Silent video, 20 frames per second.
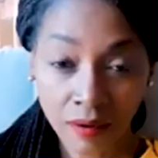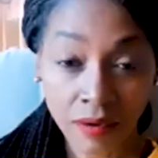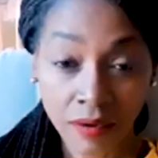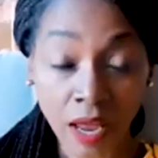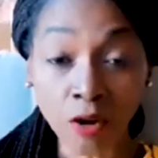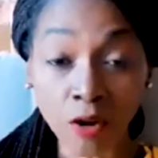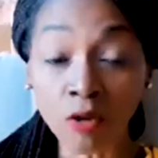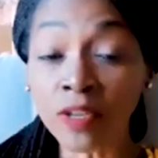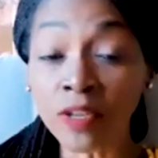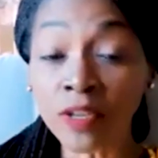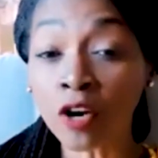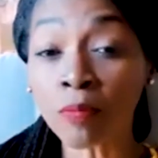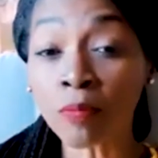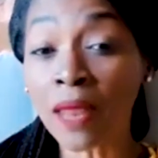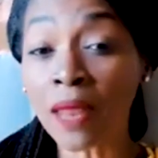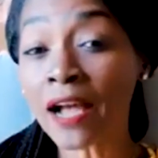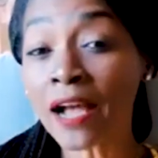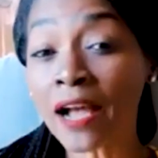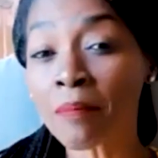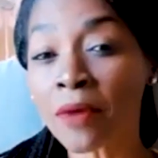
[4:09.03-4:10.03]
Not only are
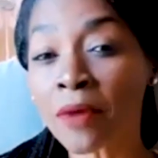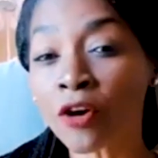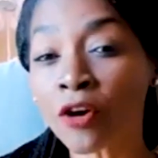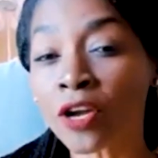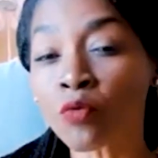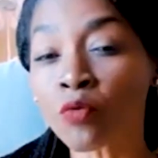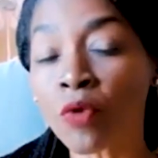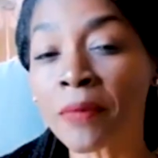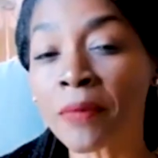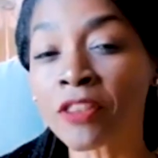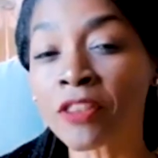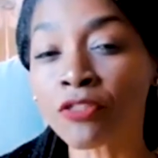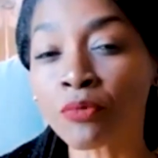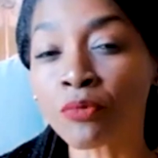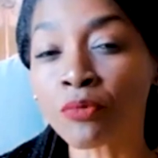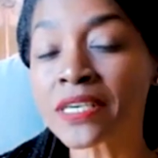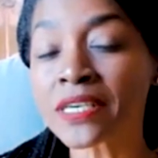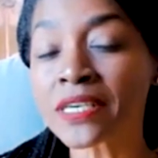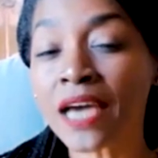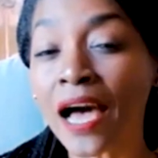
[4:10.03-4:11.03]
Black American women
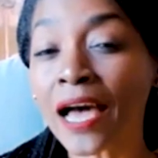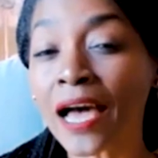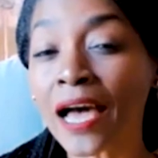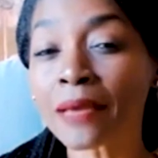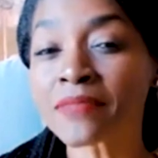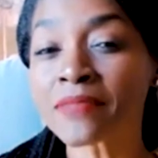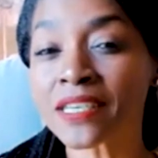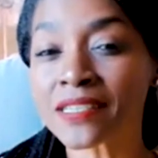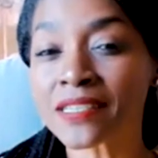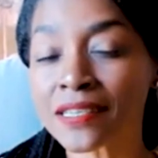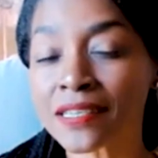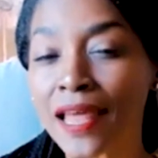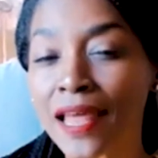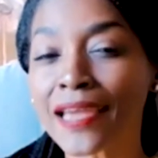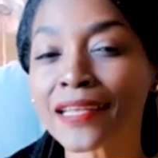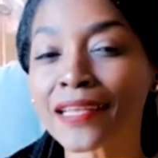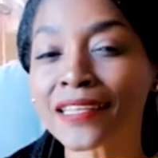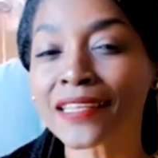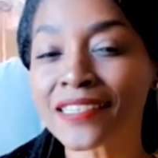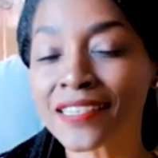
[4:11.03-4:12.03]
3 times as
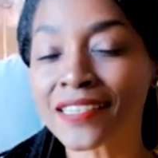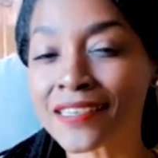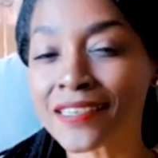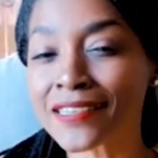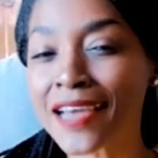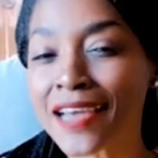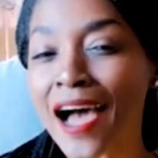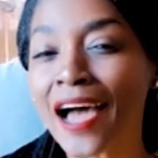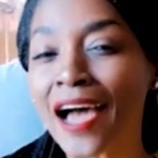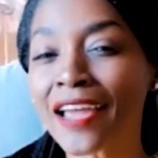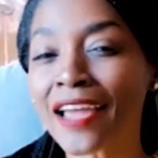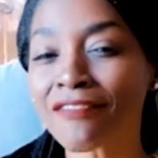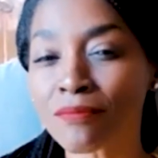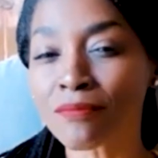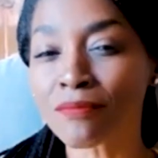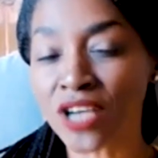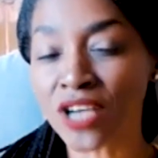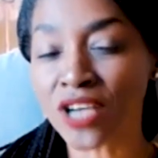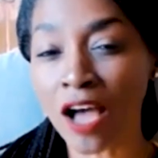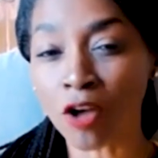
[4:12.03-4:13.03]
likely to die
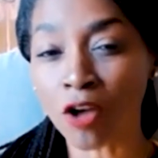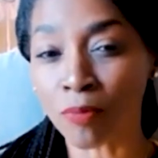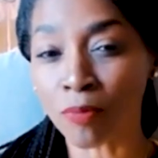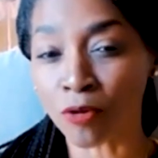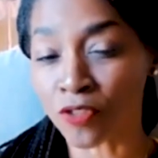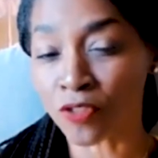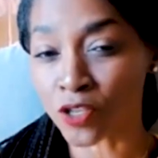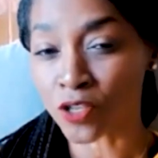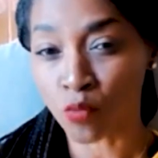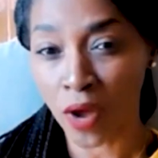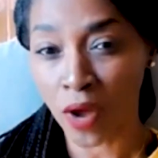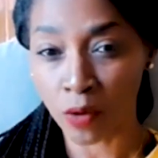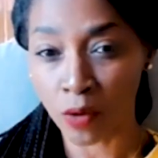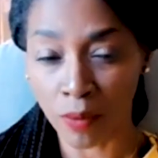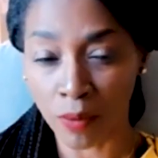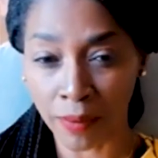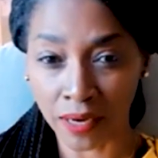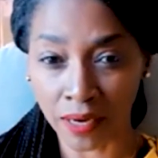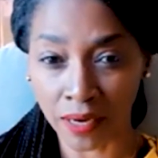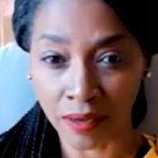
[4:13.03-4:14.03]
from childbirth as white
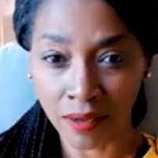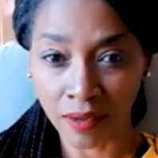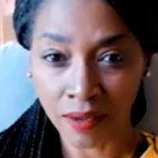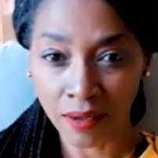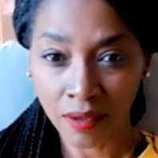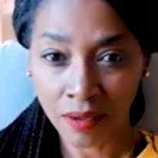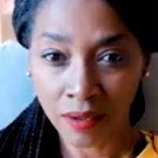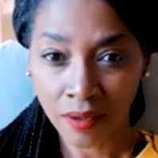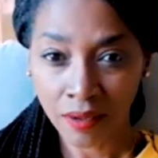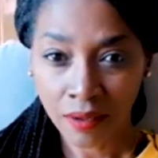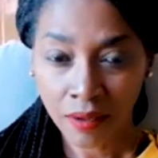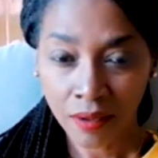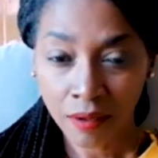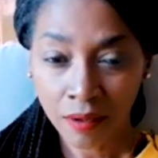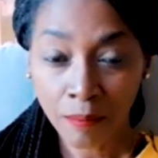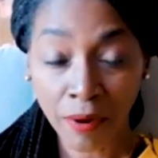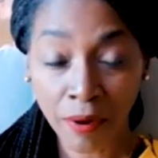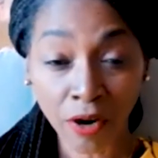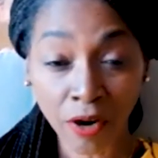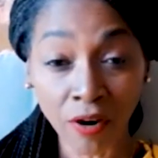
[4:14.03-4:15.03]
women,
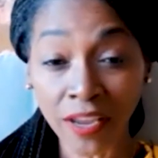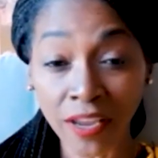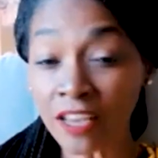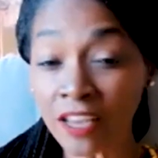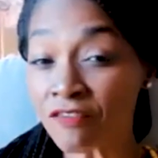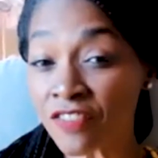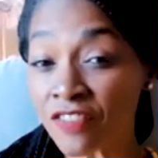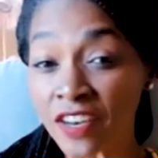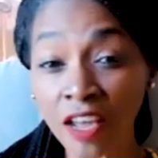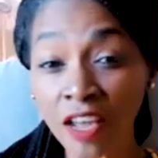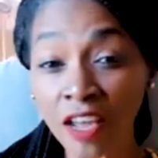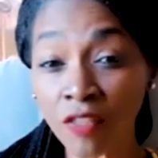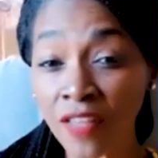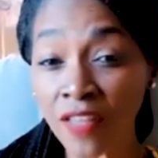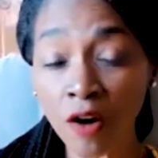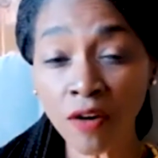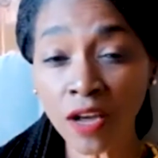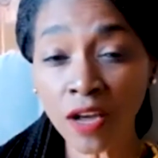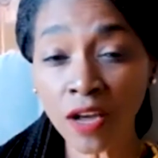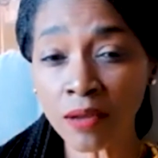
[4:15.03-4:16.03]
but our infant health
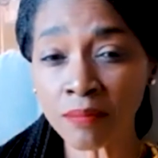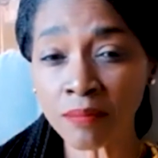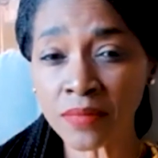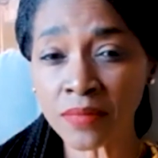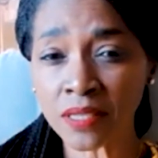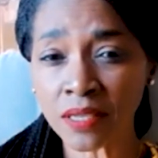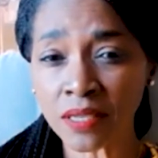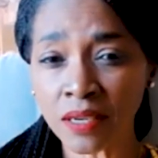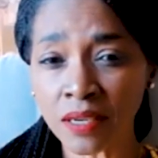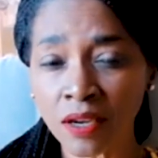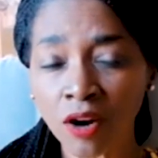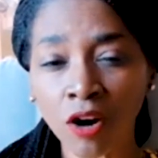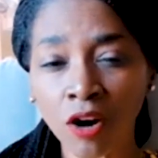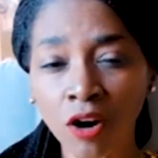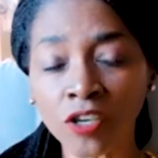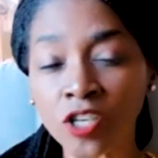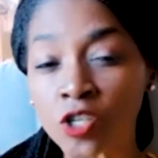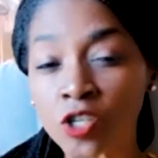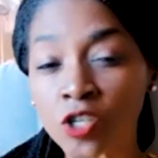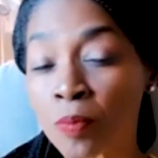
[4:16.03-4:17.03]
outcomes
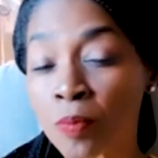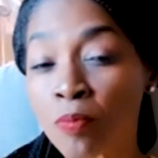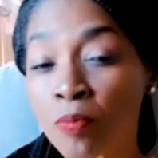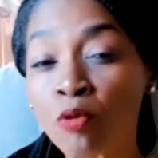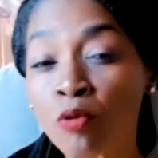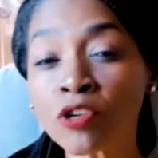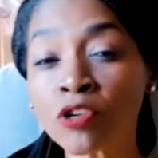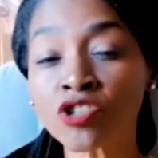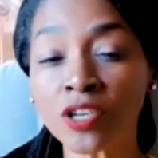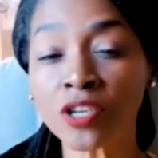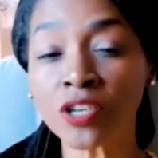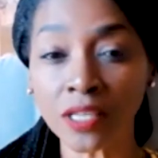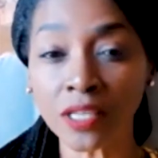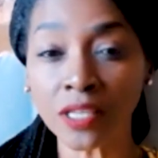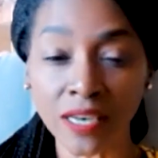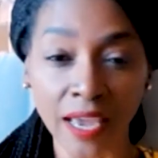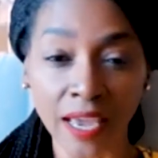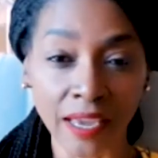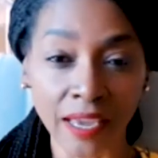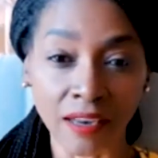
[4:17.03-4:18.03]
are
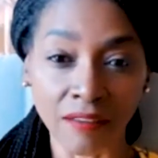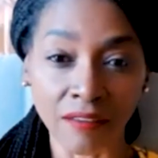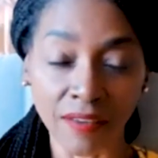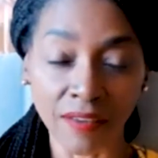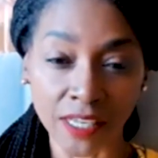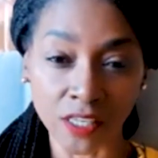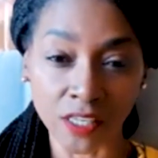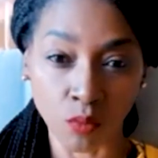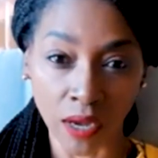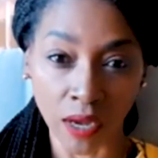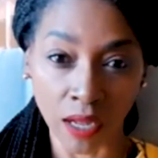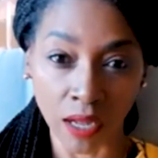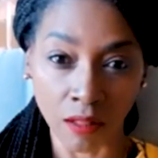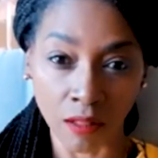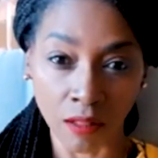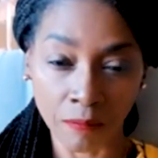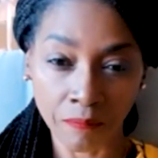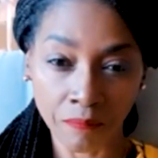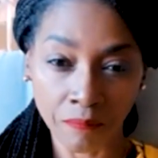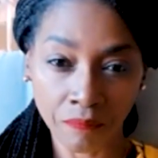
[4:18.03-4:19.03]
disproportionately negative as well.